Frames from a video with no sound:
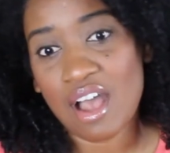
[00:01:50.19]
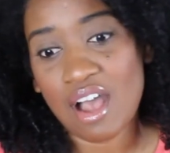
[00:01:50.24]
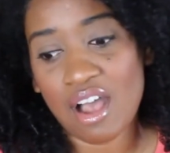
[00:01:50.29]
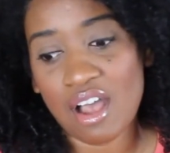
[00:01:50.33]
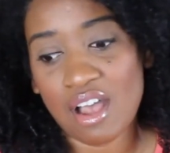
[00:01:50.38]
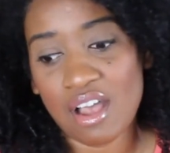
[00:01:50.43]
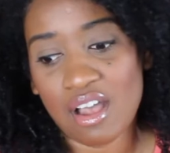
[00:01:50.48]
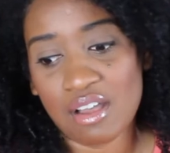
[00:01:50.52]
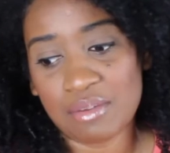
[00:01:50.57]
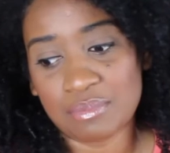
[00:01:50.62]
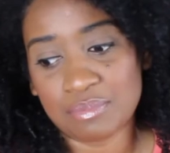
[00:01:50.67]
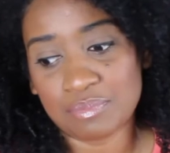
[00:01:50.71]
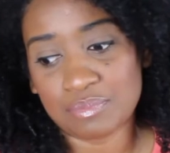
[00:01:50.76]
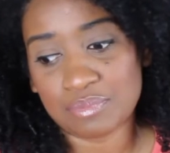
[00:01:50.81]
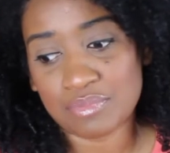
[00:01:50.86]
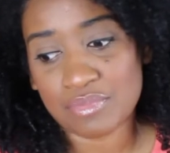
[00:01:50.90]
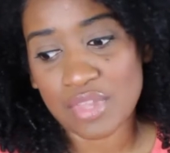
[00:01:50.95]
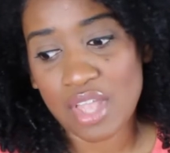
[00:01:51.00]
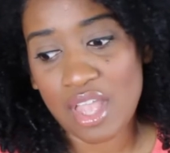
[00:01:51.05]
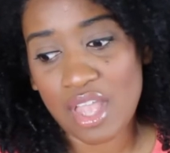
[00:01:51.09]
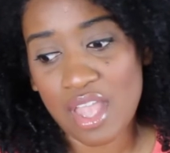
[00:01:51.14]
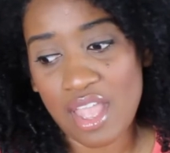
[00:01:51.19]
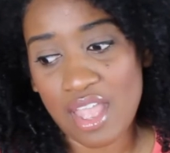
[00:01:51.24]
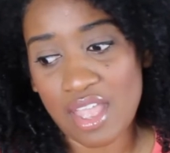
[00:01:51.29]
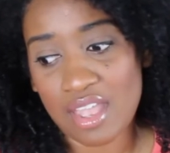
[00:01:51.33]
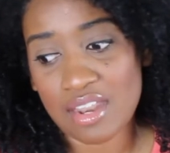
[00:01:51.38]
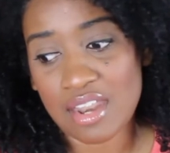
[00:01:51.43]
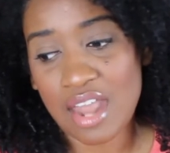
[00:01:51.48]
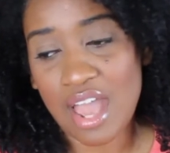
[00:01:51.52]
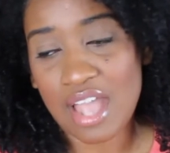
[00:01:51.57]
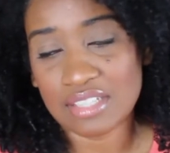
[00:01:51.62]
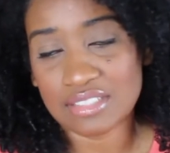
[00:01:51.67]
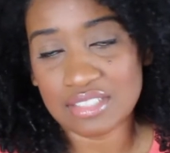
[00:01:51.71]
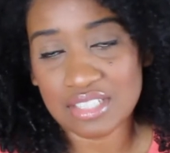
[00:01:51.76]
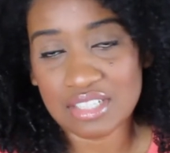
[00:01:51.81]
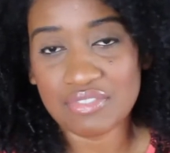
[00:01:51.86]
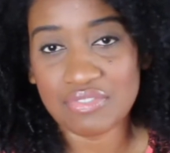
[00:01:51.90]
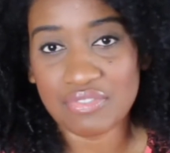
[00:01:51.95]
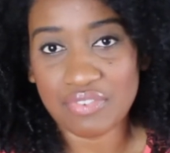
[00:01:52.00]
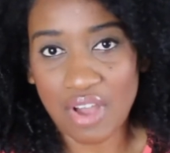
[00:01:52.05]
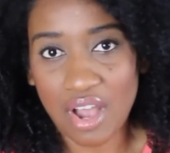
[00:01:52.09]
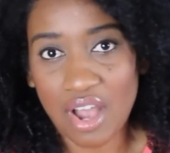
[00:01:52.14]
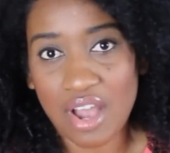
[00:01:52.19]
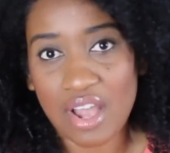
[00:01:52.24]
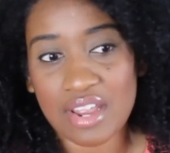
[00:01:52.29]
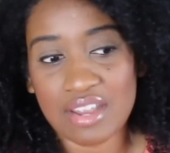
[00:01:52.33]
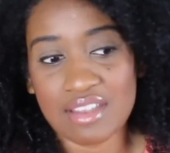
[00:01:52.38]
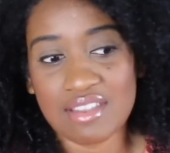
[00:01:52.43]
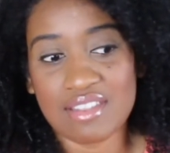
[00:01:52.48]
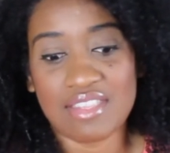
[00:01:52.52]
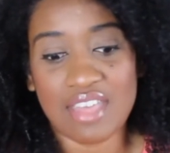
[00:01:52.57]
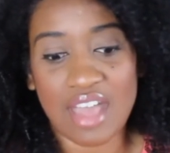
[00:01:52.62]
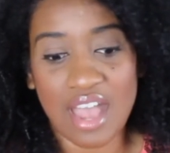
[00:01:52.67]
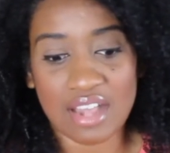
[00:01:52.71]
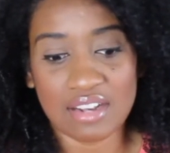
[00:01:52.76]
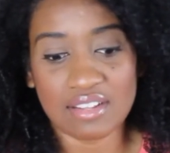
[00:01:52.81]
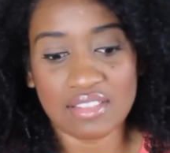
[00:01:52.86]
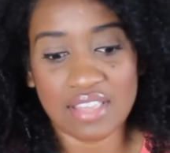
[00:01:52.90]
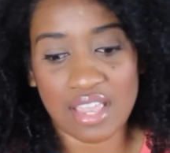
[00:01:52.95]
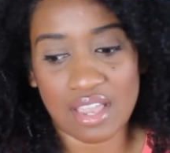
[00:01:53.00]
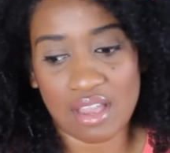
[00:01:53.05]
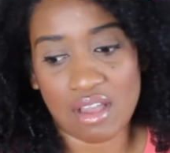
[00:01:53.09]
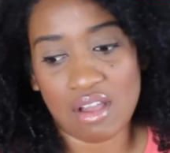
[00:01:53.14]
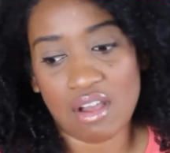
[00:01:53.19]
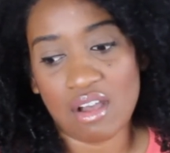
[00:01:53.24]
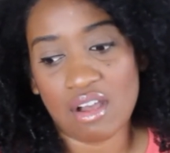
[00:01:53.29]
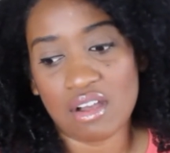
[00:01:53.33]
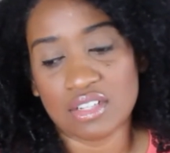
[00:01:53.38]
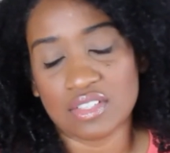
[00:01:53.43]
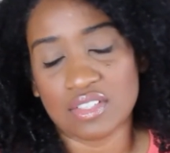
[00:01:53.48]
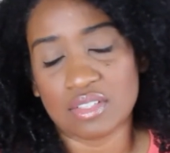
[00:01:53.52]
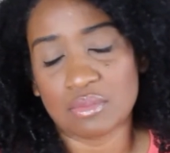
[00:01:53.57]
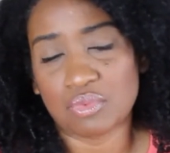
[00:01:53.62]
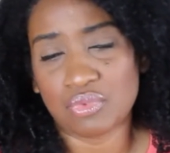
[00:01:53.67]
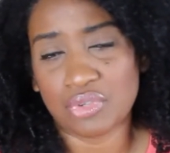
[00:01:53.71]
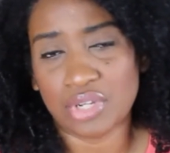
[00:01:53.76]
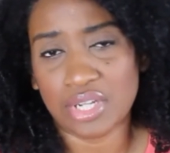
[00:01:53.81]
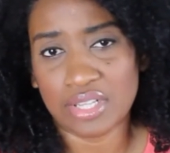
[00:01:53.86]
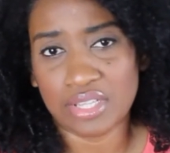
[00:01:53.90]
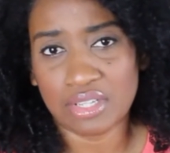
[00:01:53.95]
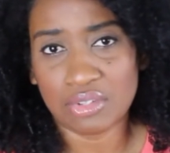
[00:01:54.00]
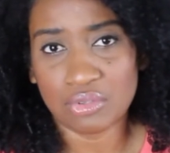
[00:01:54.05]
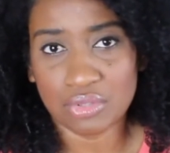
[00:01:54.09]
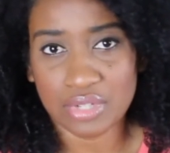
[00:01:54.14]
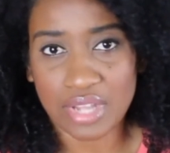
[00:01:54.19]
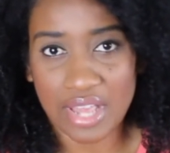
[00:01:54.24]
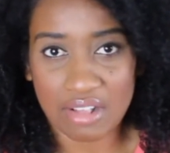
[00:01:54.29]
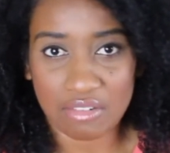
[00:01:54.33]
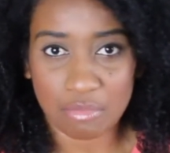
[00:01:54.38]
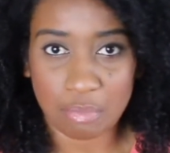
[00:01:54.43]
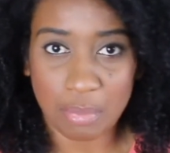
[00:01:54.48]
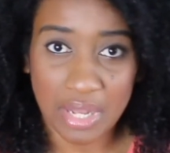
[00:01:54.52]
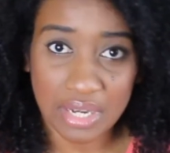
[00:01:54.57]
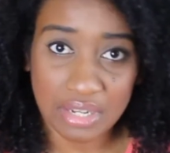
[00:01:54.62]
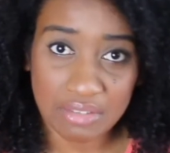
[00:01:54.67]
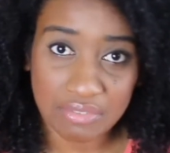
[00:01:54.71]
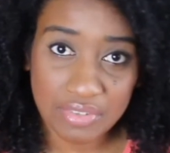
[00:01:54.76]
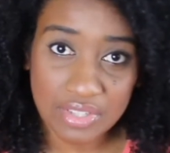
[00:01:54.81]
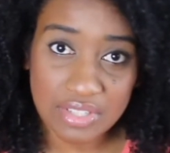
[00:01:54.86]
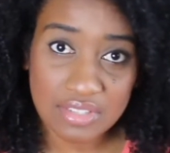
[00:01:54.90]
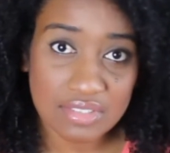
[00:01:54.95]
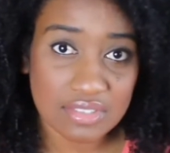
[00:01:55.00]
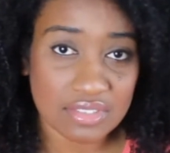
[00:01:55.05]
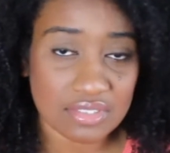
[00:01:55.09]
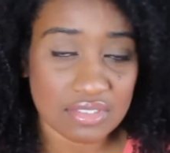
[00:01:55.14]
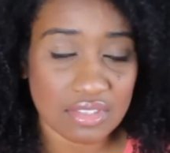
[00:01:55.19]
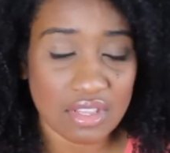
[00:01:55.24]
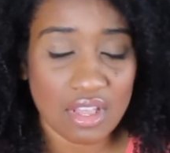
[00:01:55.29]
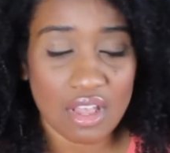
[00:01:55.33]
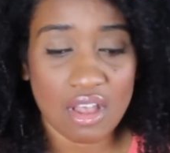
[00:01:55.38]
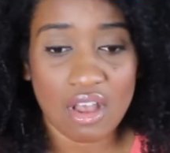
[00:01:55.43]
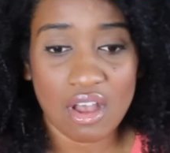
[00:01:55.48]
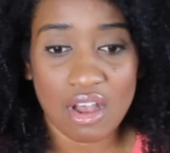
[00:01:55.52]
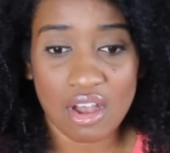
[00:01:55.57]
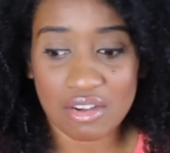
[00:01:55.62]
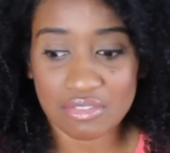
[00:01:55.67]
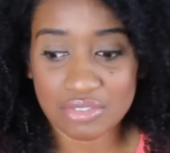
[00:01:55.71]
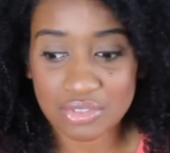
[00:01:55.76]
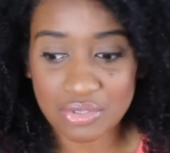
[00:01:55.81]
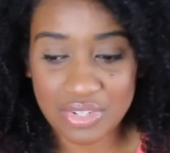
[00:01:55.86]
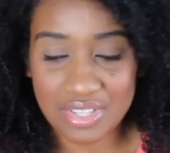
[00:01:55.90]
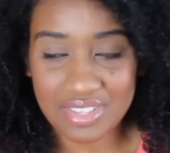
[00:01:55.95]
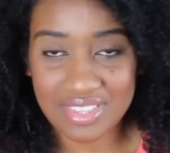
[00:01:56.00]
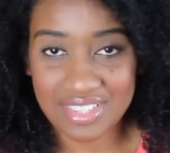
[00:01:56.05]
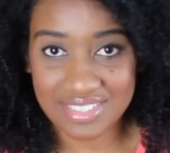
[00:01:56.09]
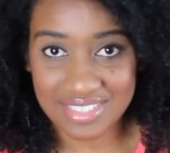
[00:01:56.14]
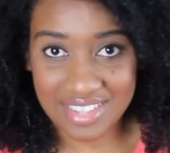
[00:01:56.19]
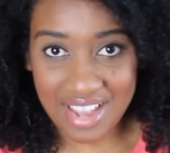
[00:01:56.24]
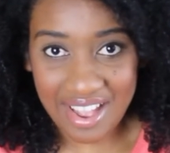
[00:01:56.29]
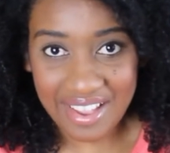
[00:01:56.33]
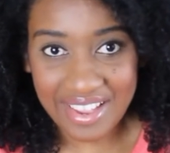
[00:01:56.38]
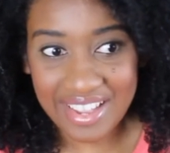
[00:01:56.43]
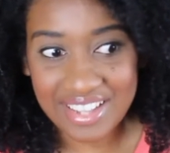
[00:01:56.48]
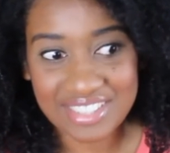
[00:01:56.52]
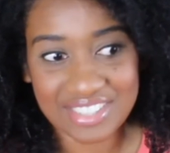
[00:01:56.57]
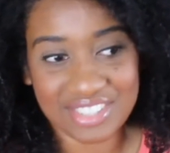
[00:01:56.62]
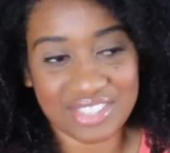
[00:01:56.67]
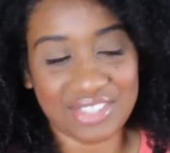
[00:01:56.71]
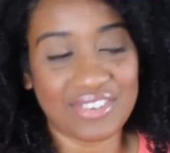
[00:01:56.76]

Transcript: And I did find that there are some really good health benefits of doing this diet.